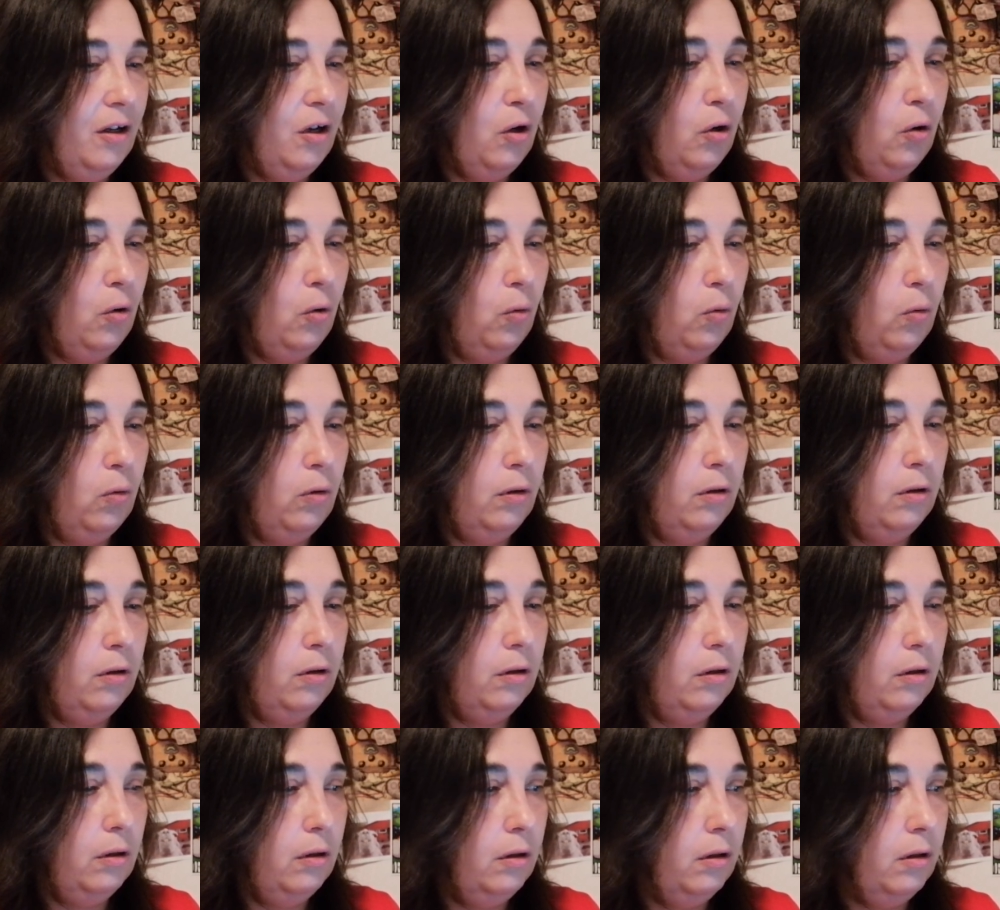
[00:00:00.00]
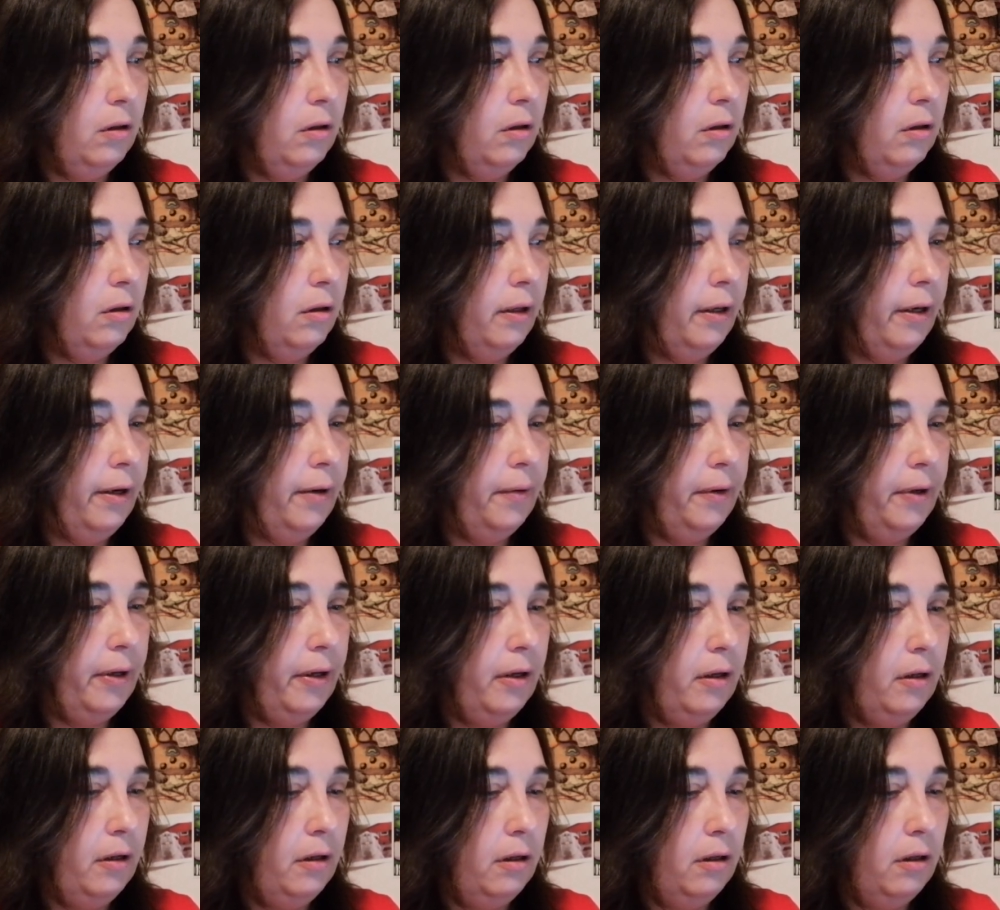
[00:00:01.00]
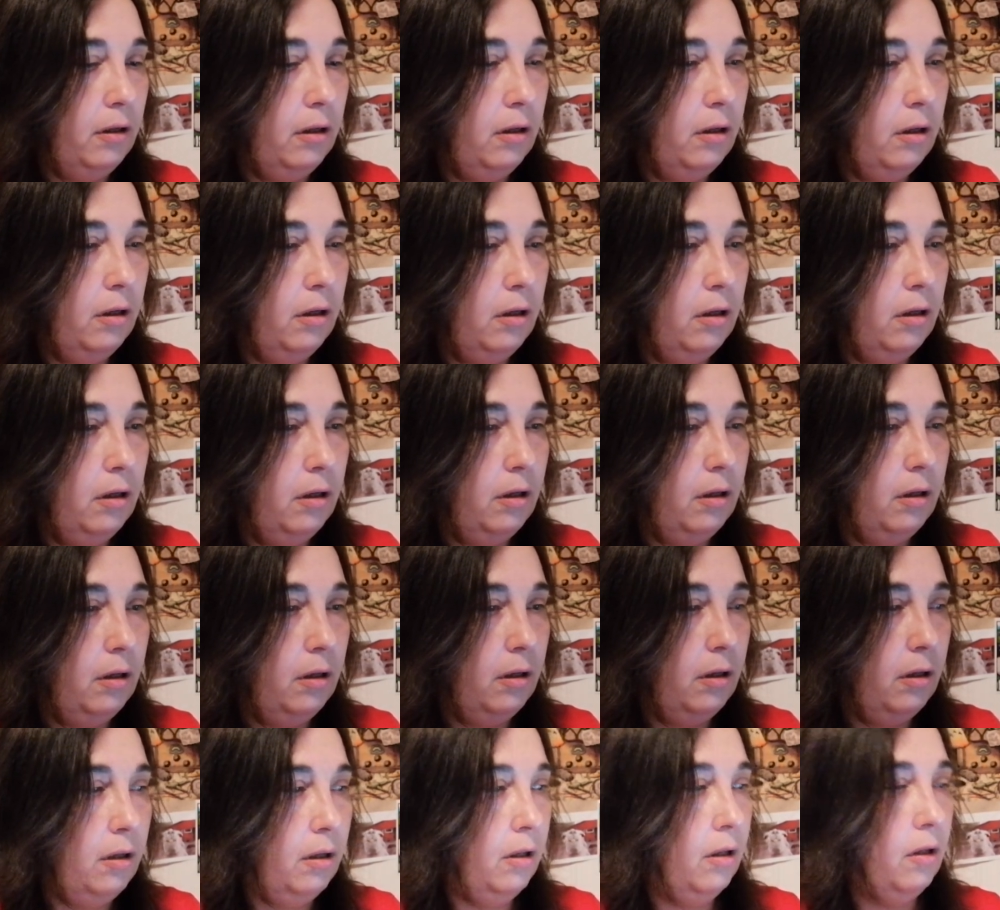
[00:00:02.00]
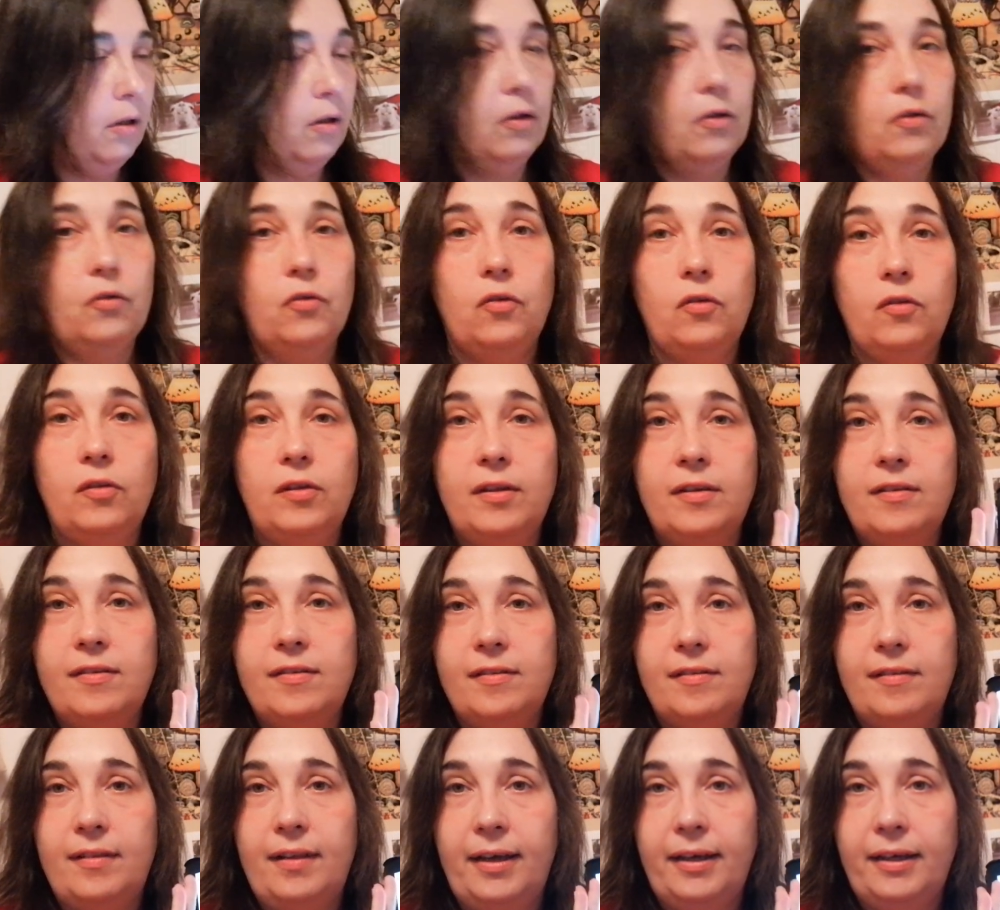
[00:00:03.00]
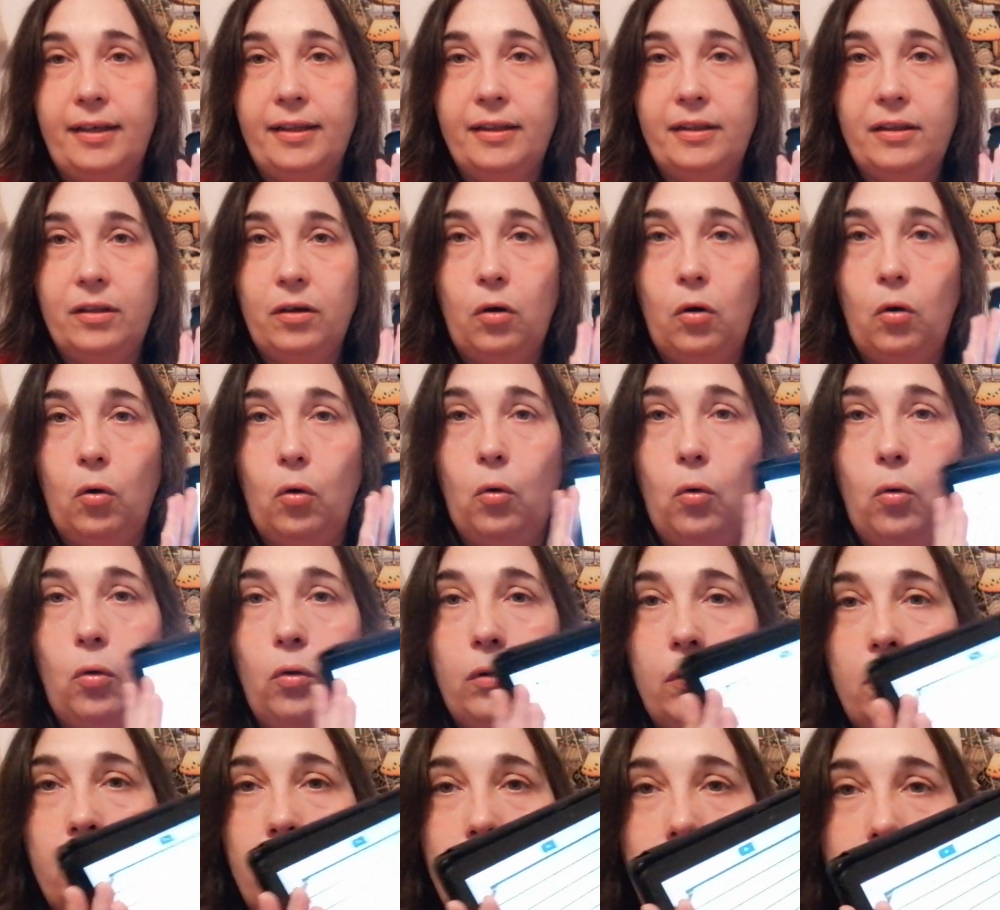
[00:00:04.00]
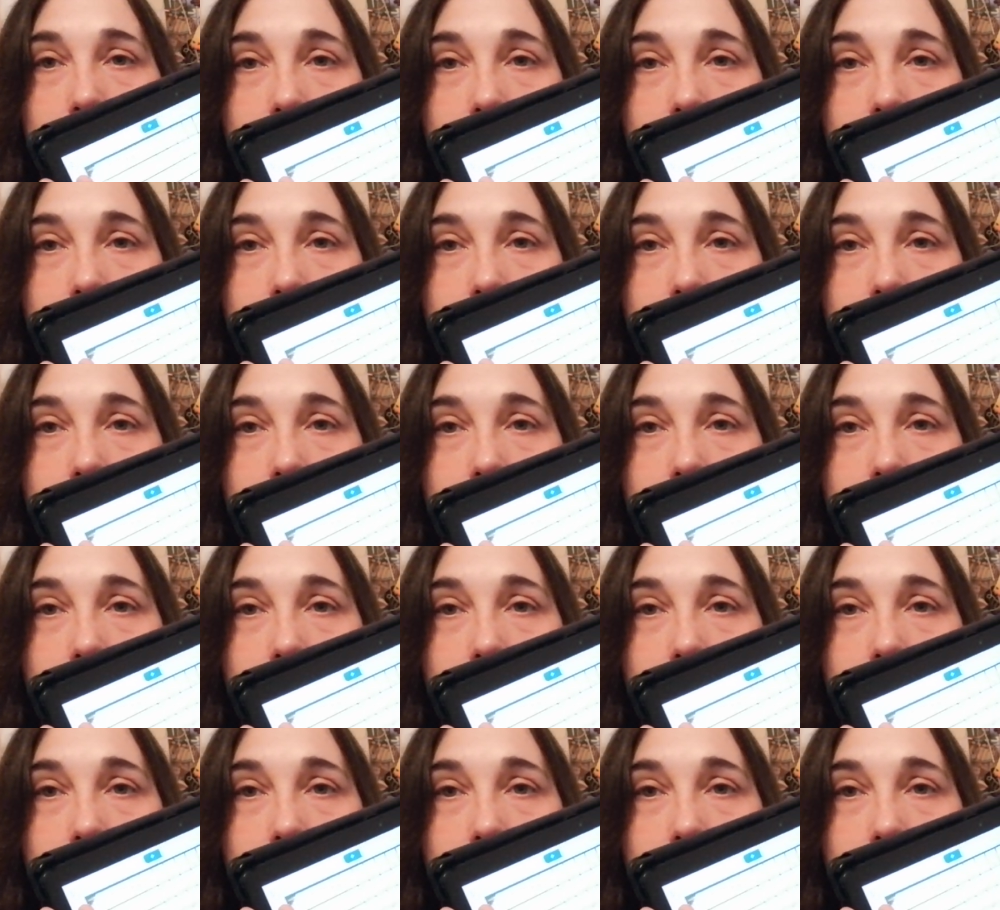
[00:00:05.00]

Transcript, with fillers: the whole area. So this is like the whole,